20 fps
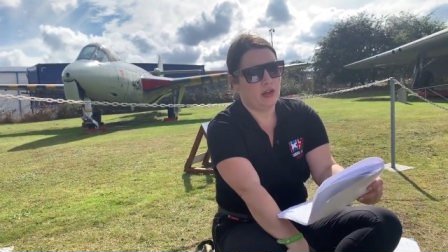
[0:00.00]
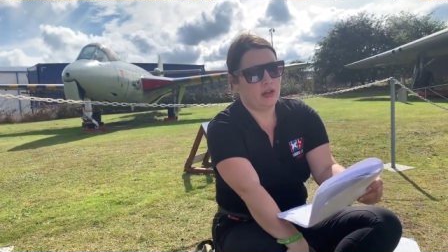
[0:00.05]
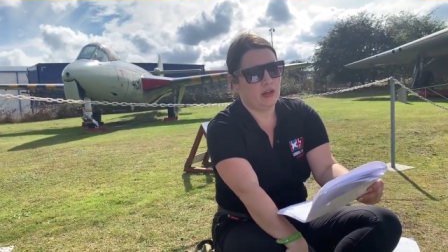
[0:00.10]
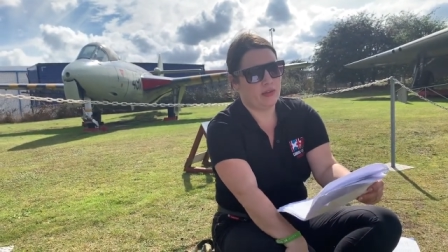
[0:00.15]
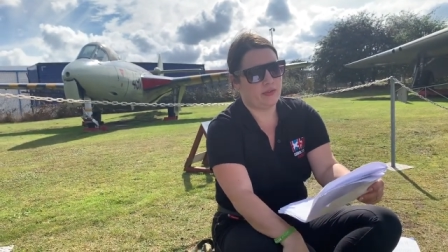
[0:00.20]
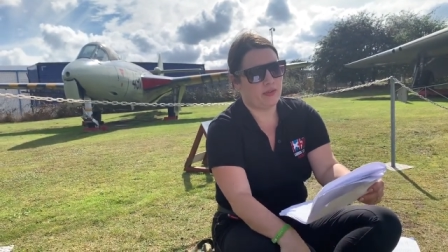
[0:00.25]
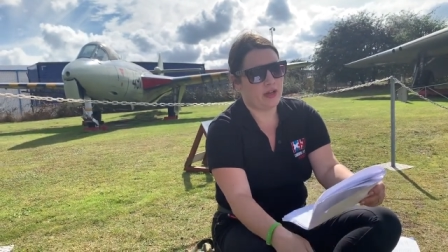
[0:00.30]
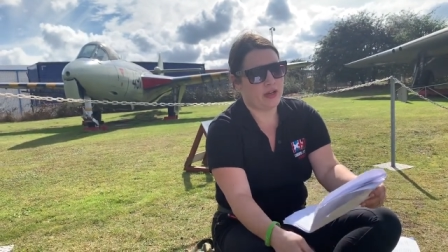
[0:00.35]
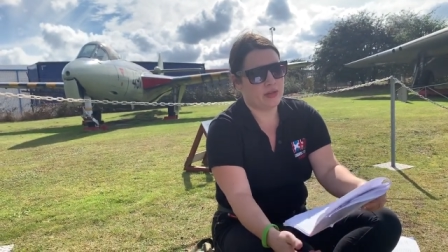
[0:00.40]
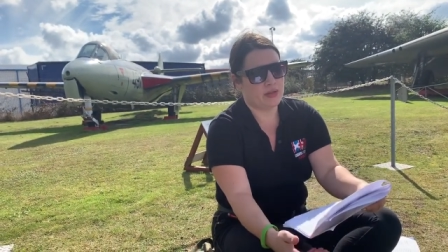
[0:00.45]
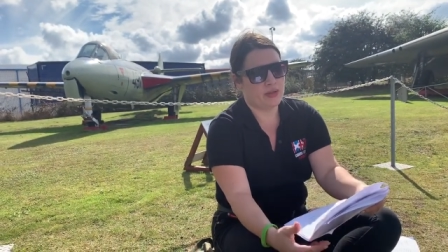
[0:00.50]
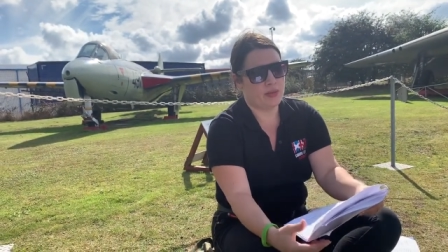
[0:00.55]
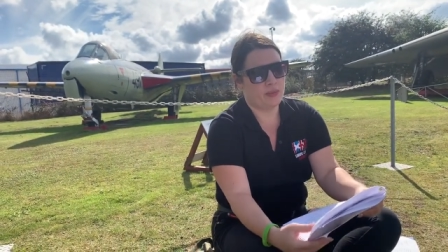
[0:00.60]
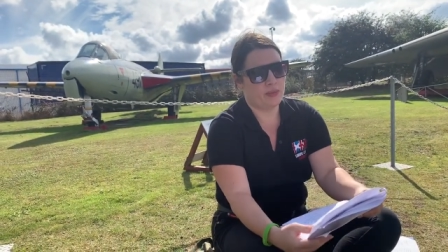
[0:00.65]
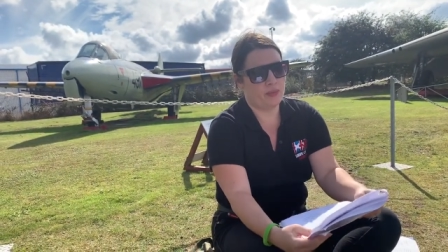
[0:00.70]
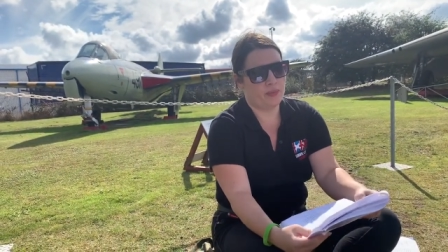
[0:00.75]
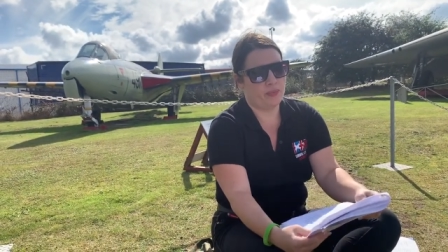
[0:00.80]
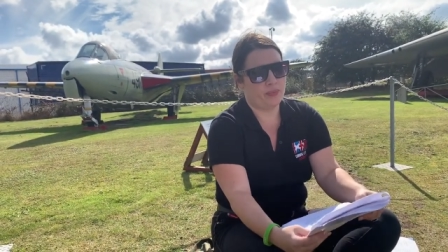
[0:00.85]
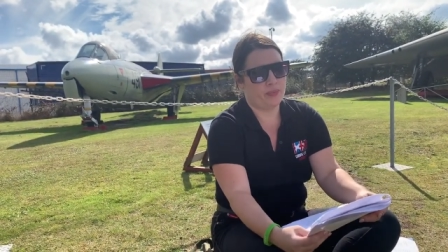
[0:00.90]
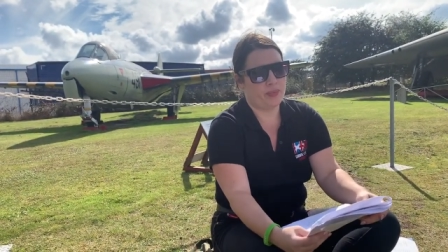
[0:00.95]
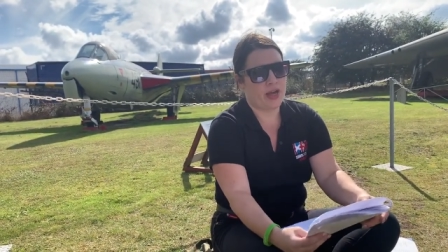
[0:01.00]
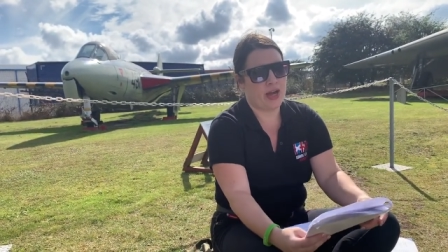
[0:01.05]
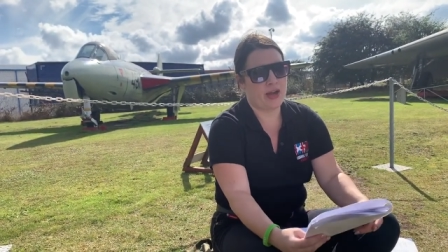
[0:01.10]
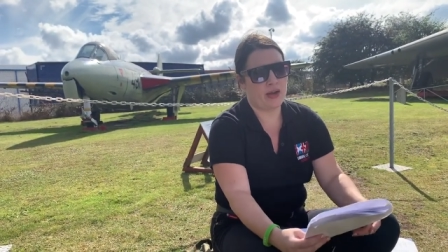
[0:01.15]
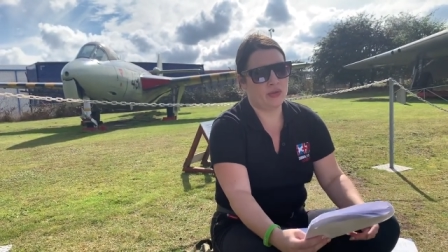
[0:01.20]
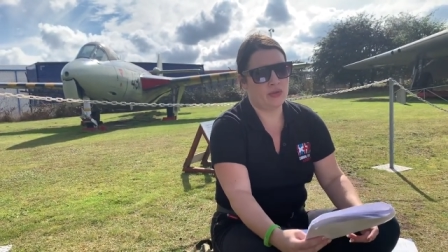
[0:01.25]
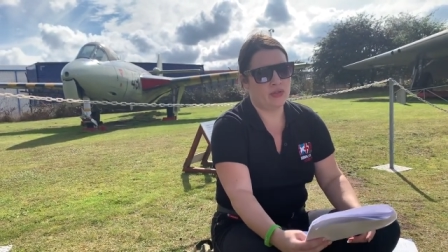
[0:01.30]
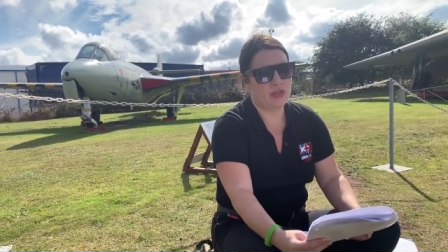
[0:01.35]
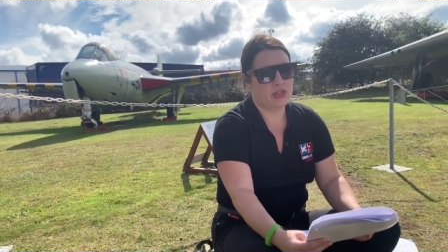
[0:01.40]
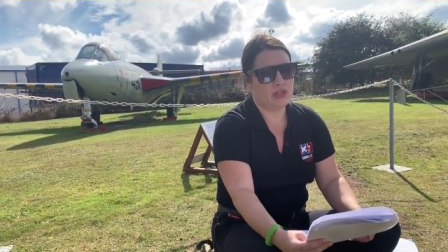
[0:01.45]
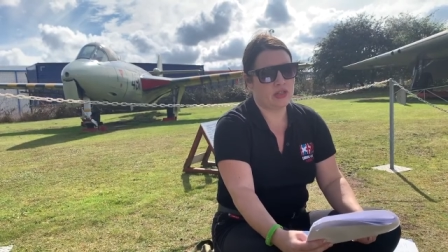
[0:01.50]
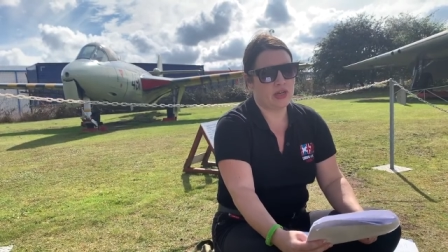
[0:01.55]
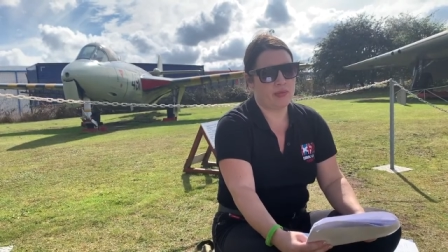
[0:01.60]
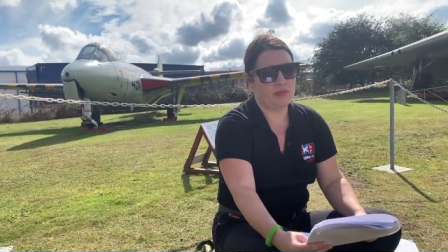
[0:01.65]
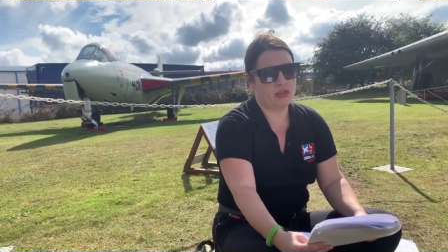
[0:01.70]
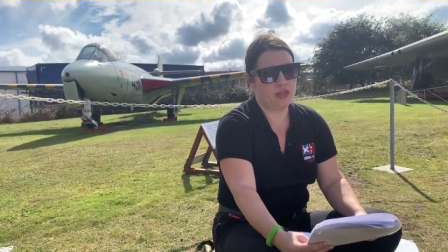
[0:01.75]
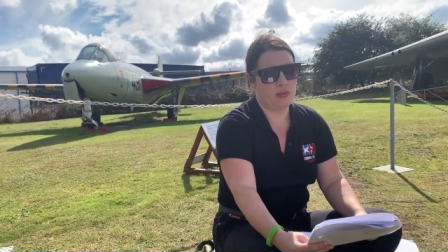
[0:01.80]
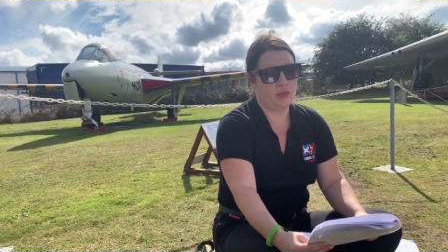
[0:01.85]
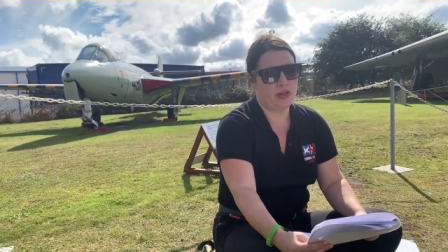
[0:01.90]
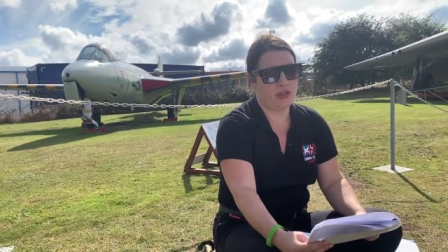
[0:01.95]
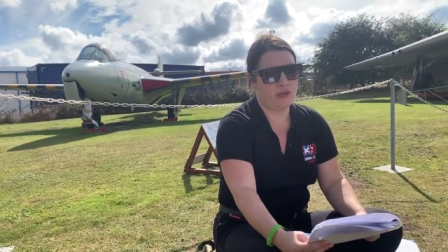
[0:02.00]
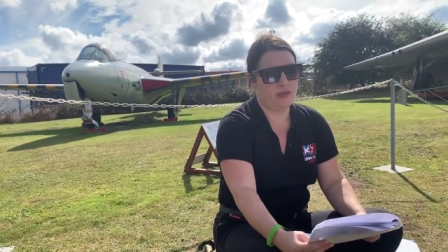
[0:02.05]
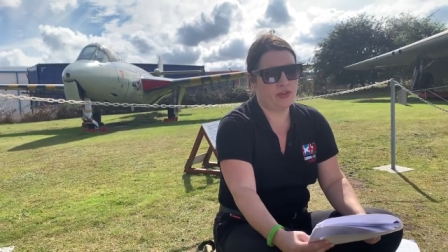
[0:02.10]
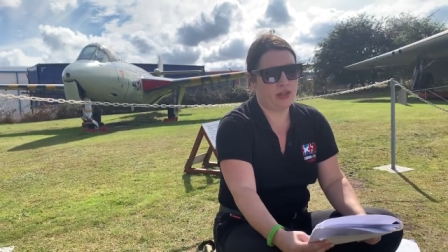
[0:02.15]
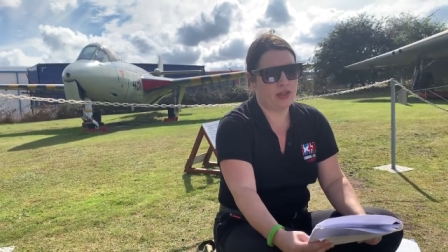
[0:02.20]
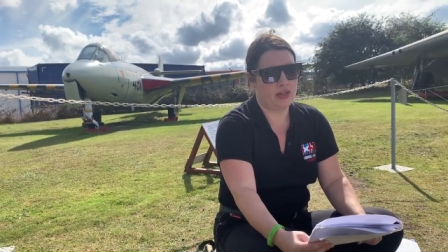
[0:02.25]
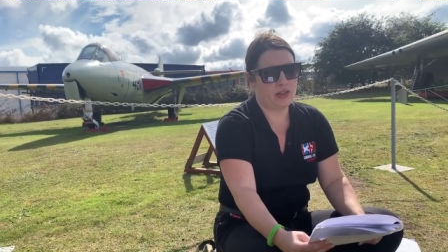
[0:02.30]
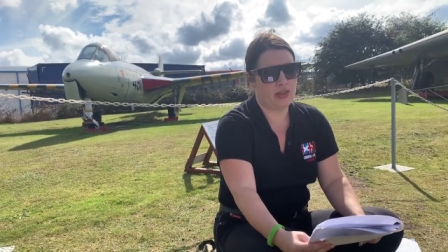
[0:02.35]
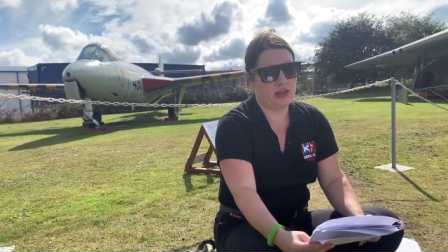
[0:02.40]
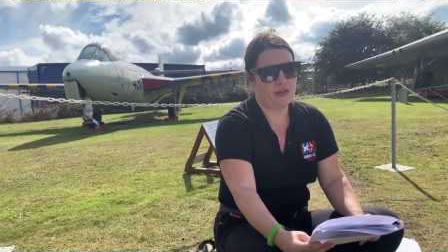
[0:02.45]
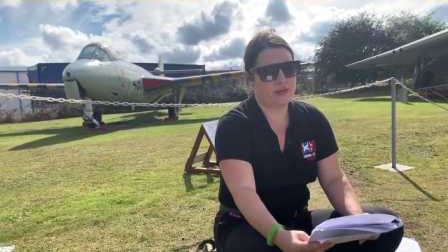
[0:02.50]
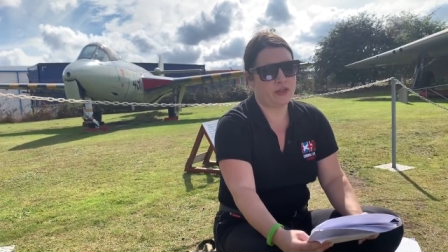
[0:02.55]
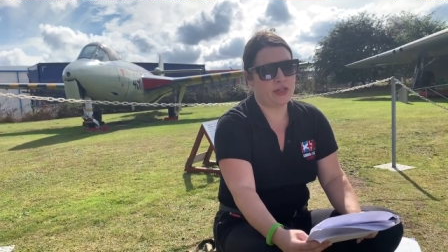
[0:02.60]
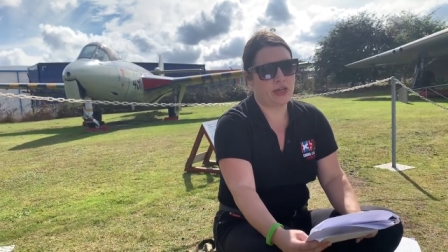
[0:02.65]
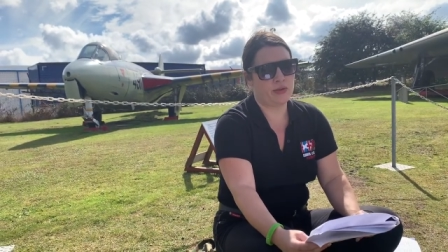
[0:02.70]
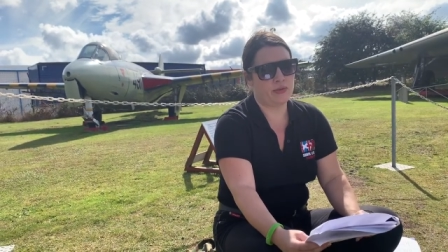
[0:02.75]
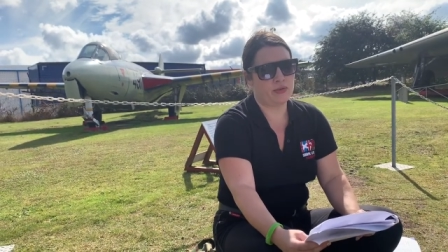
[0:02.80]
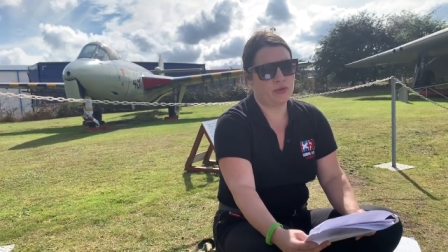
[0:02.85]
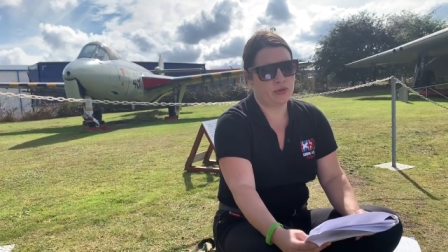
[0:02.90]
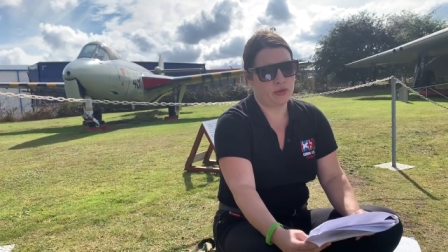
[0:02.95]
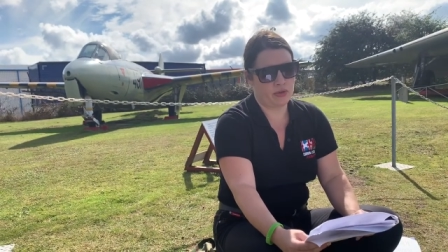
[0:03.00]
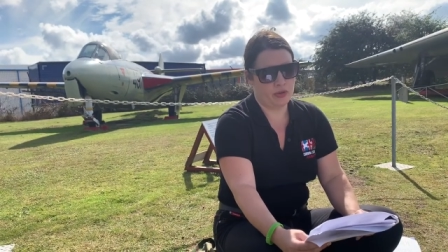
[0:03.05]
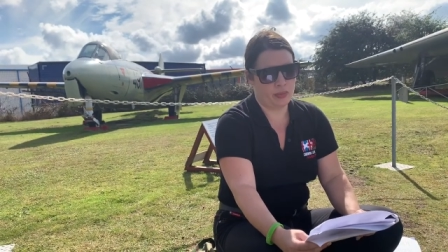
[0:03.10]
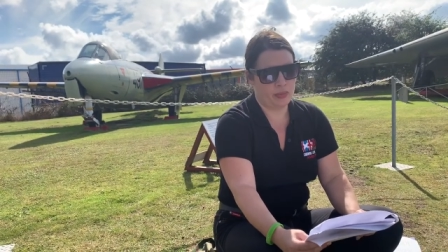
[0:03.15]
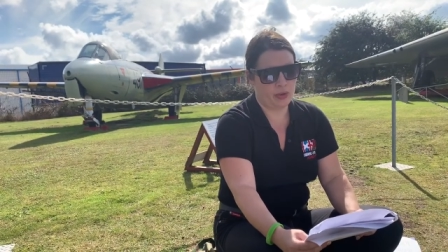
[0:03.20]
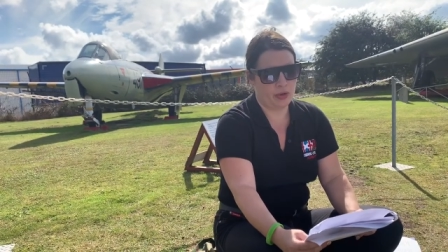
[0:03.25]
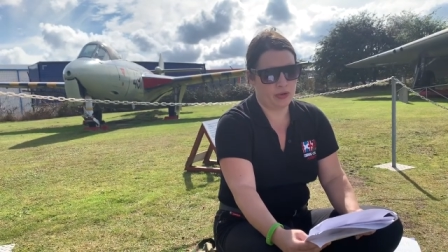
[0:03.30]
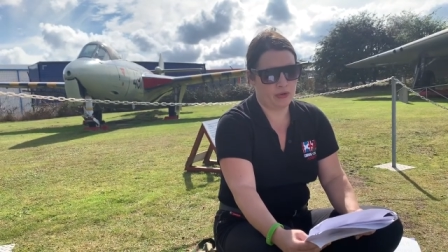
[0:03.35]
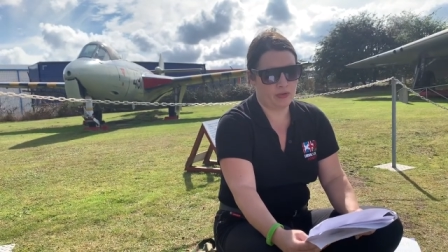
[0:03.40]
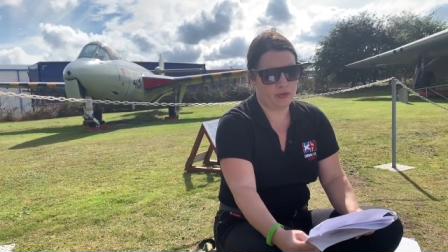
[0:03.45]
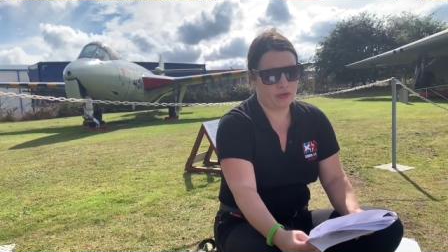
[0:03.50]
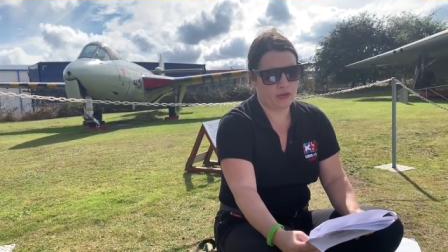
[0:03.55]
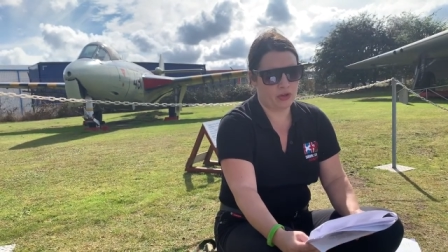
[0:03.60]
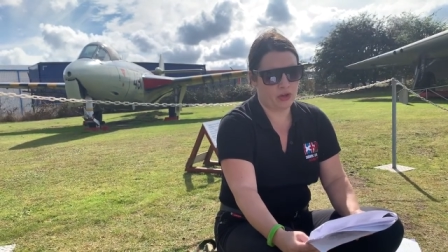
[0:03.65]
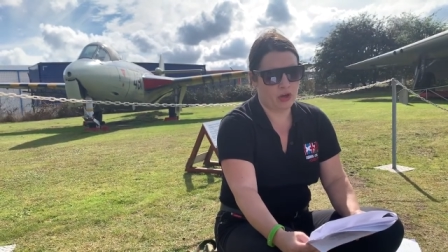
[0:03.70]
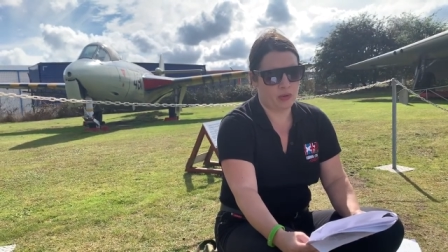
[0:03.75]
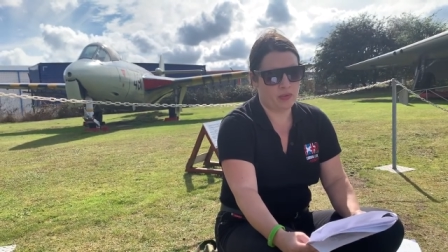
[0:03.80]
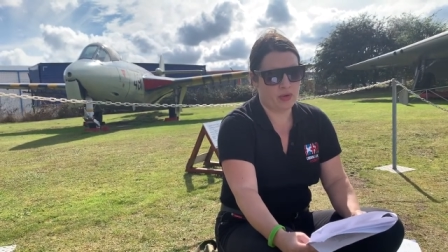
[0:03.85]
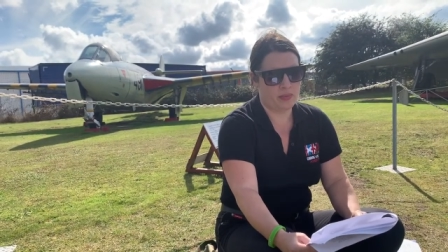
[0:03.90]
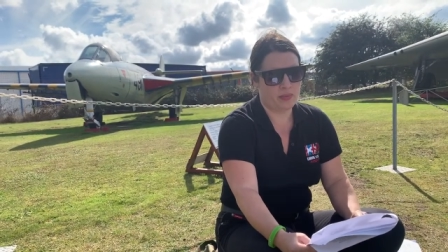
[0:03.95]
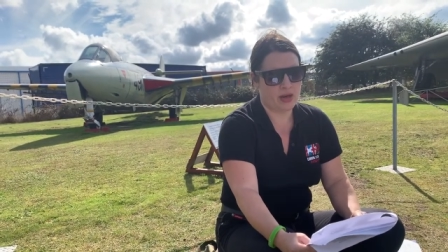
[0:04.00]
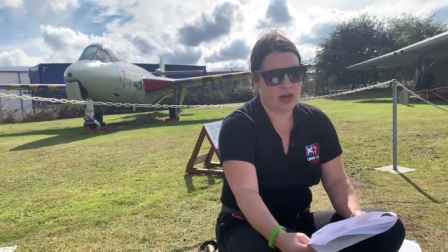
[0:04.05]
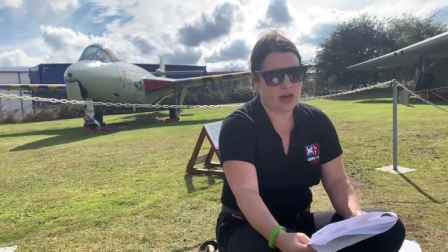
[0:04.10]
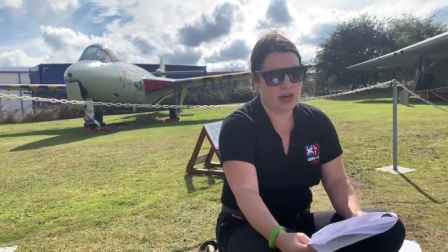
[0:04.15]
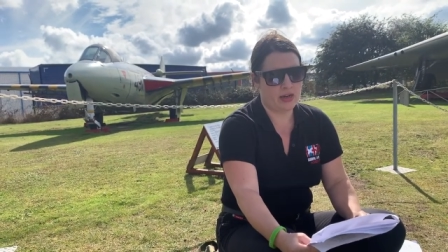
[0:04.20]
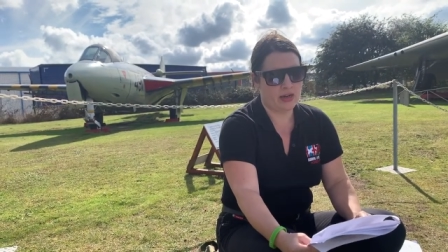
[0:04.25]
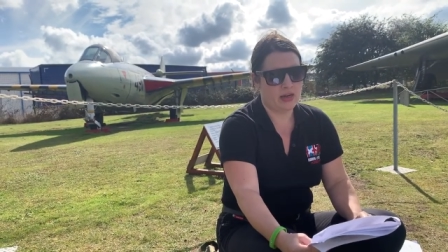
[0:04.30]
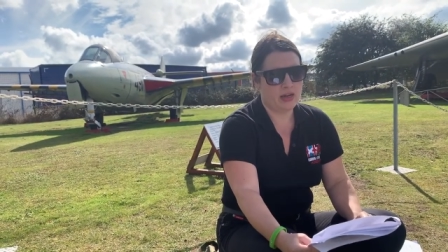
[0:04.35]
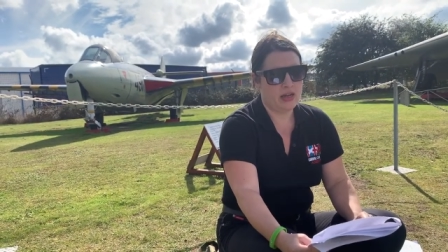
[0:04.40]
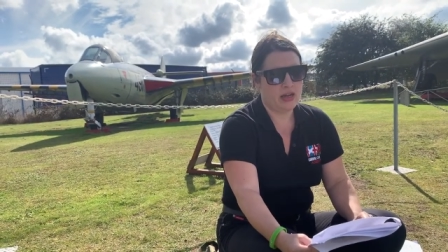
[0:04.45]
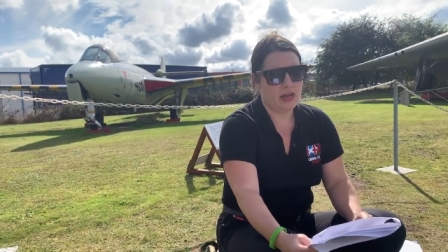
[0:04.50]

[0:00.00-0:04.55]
£1,000 seems to be the figure they have settled upon for the common man.